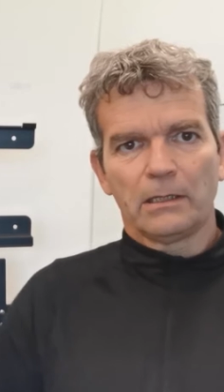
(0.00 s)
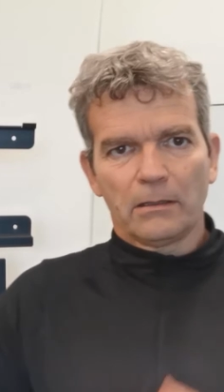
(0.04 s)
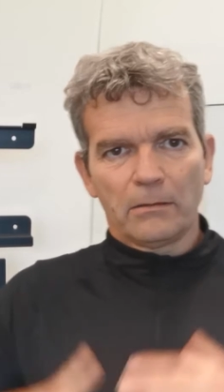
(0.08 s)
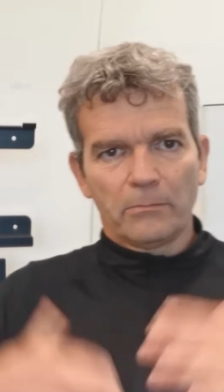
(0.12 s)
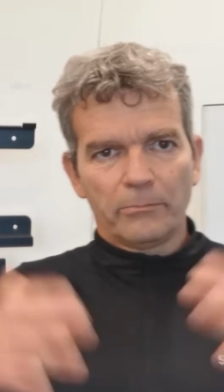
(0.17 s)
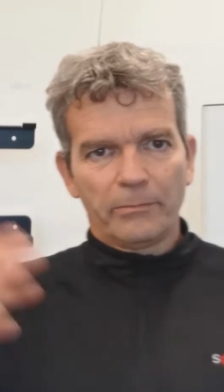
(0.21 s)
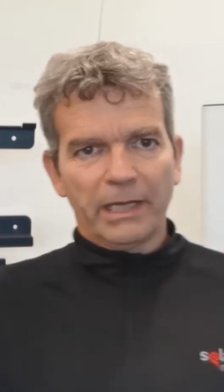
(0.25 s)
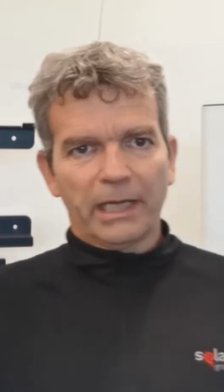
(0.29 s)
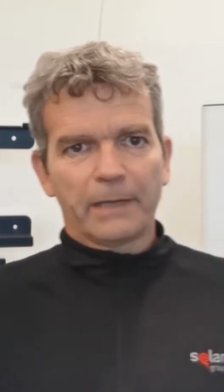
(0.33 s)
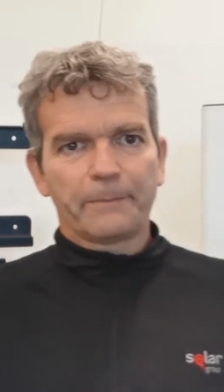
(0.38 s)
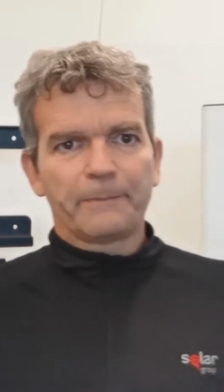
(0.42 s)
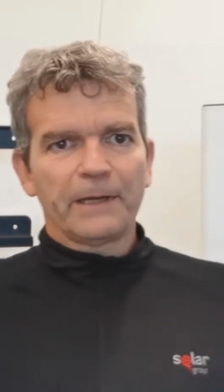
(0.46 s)

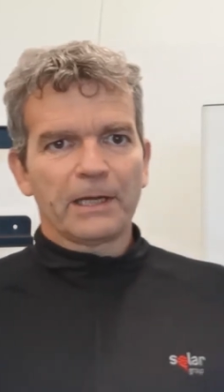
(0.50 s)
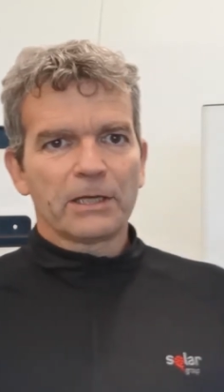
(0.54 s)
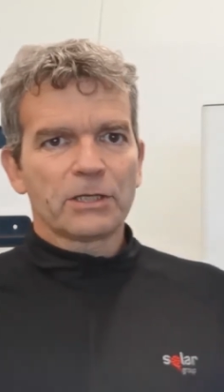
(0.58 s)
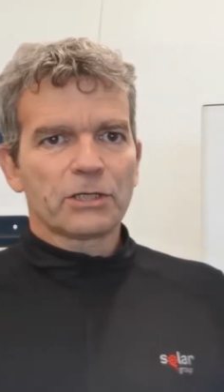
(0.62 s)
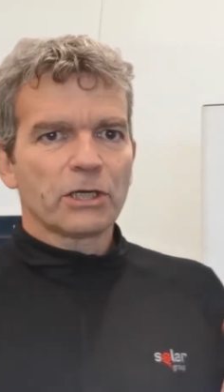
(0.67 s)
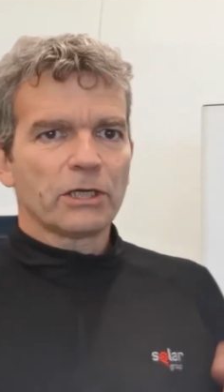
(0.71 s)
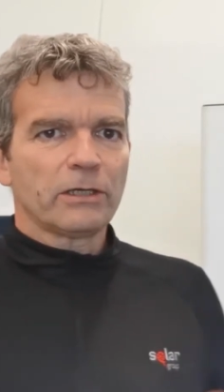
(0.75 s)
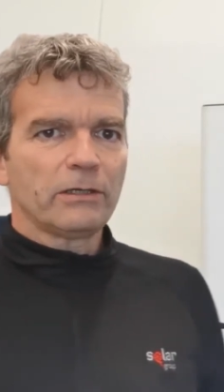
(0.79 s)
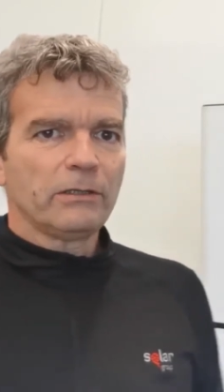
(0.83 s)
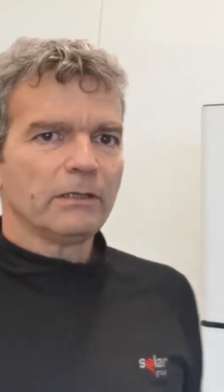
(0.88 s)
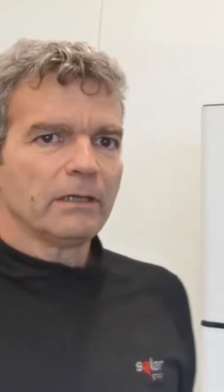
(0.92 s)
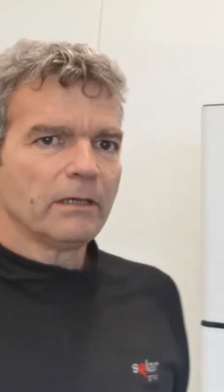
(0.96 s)
Big
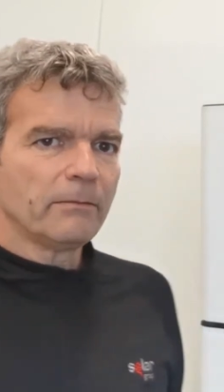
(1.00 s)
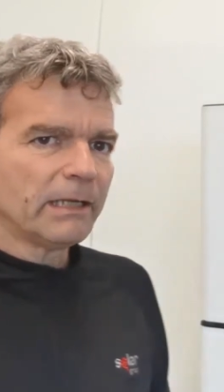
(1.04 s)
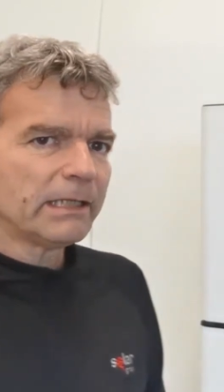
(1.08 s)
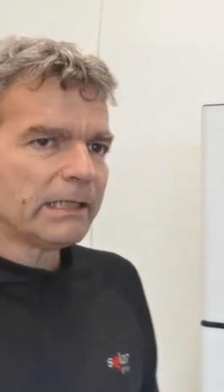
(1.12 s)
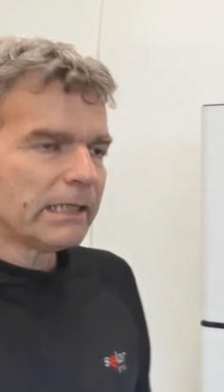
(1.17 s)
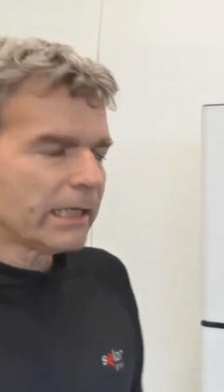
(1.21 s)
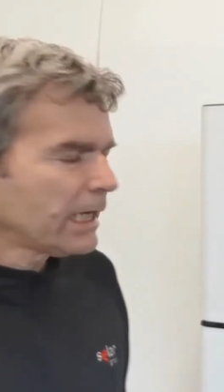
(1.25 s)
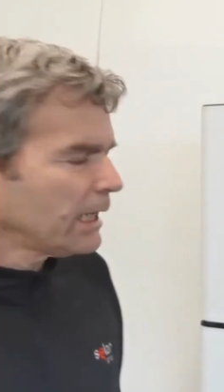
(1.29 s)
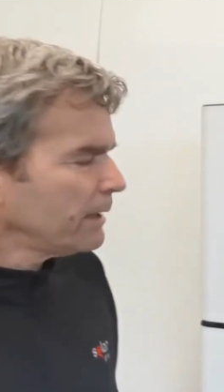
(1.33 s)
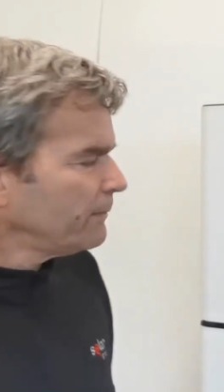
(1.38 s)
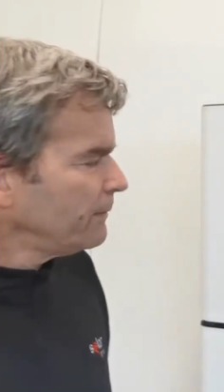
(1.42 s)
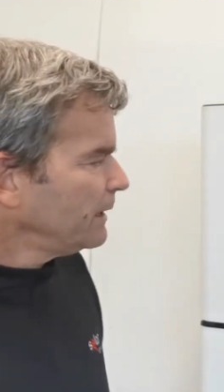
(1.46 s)
picture about
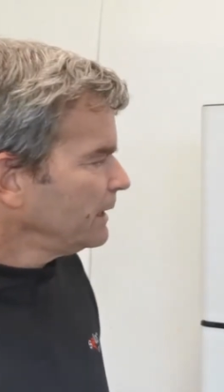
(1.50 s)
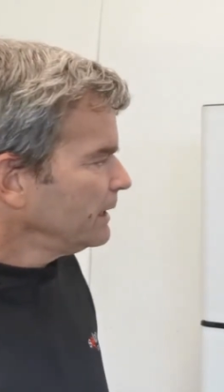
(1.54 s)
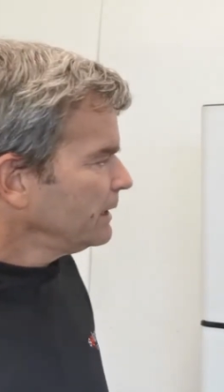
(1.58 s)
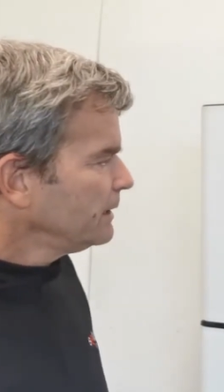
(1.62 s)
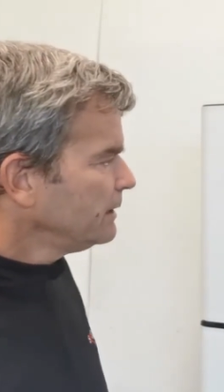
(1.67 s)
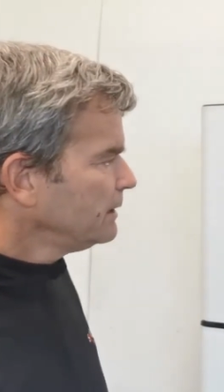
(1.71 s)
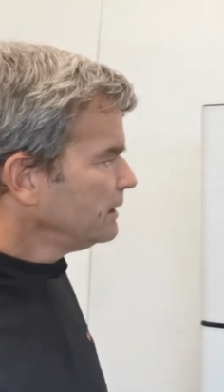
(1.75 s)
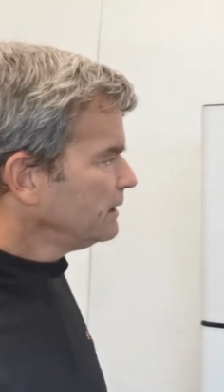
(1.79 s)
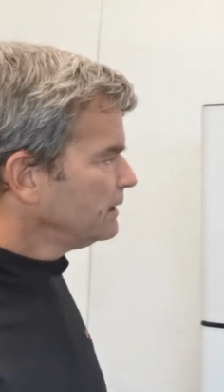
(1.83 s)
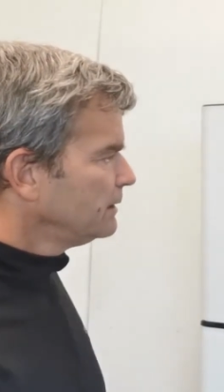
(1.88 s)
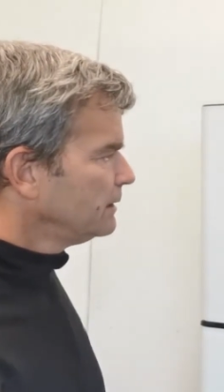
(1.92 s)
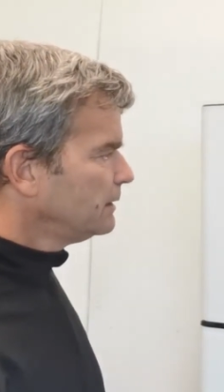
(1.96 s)
the
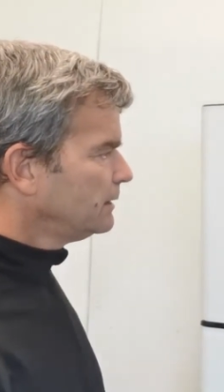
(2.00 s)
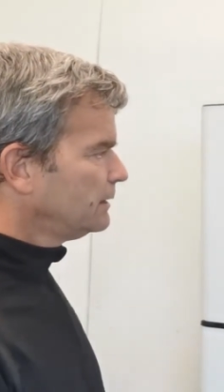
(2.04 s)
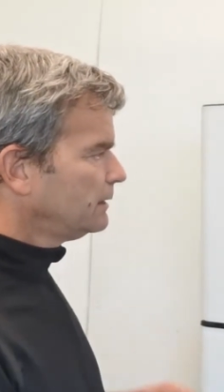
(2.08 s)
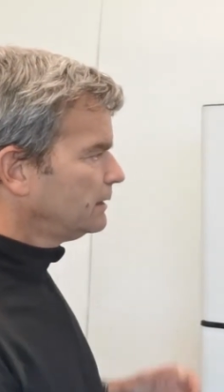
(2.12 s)
cabling.